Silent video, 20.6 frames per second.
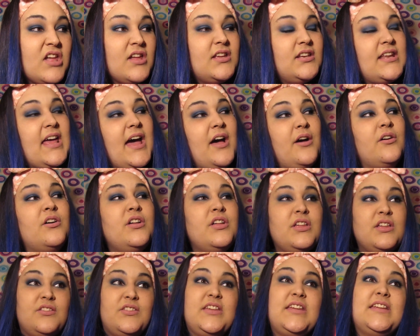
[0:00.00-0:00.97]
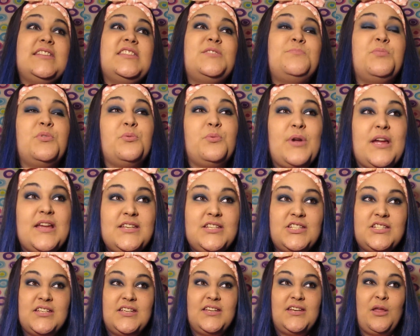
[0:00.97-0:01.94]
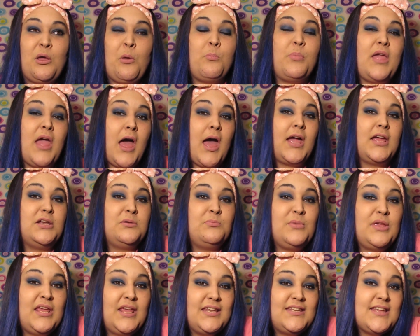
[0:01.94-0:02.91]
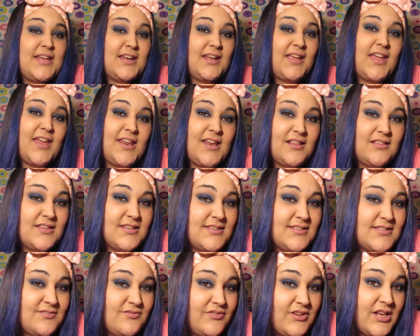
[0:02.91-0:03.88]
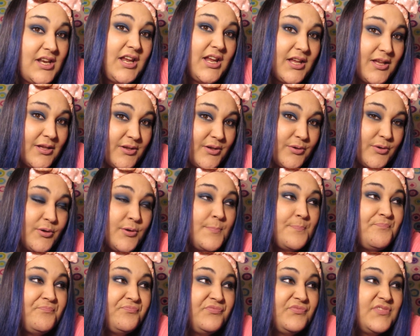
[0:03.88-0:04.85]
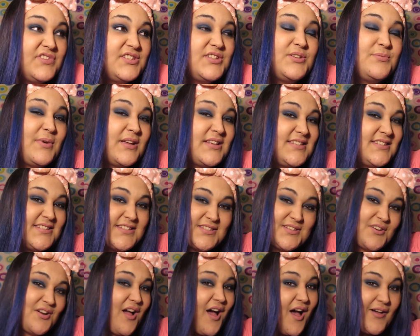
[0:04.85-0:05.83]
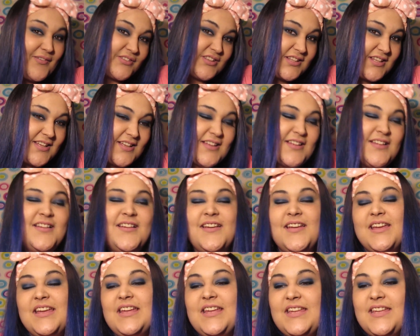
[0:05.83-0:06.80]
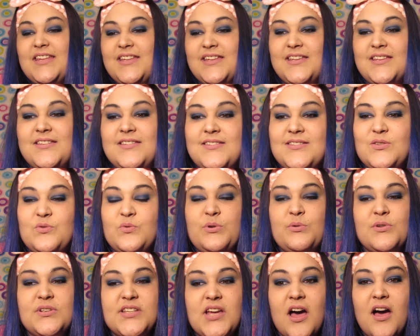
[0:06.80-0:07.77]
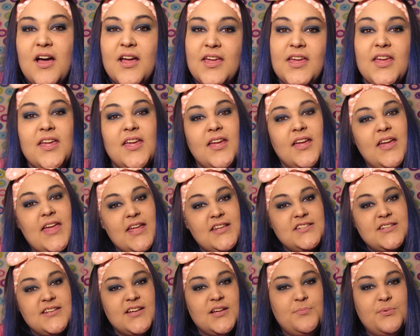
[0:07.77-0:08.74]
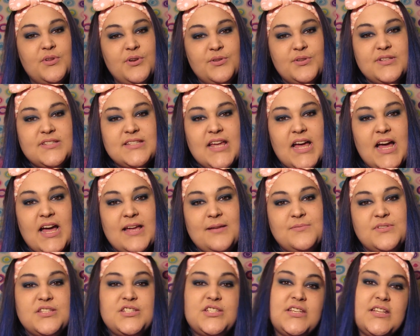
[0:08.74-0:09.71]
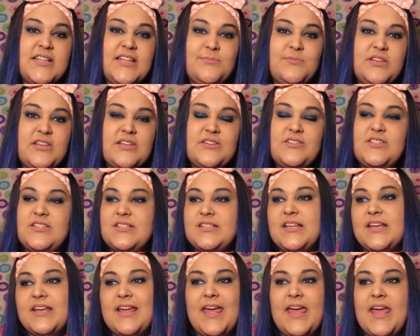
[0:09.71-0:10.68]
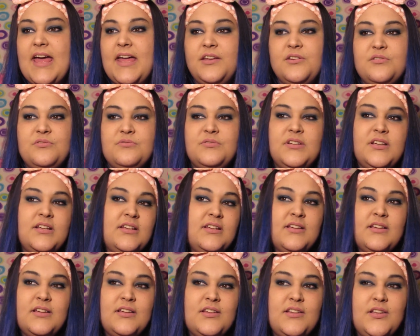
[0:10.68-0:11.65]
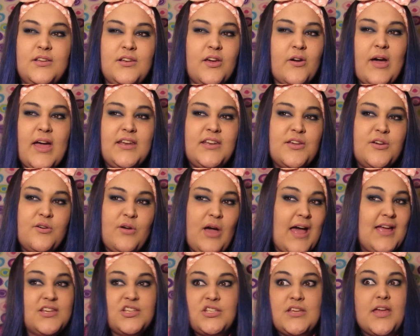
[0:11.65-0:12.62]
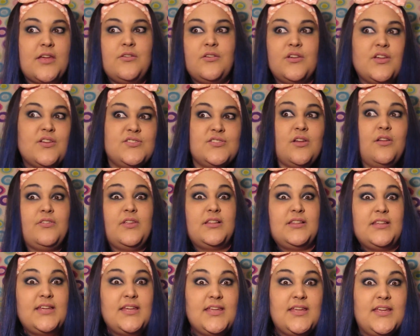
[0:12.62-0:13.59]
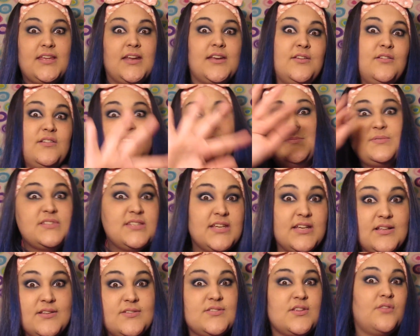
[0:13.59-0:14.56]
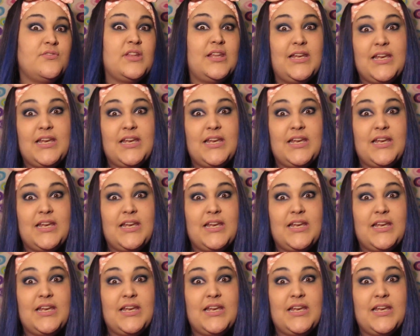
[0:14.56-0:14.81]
Now, the inspiration behind me dedicating this video to my sister Havala is we were talking, catching up on old times, and she let me know, she's like, hey, I know eyeshadow goes on the lid, I know lipstick goes on the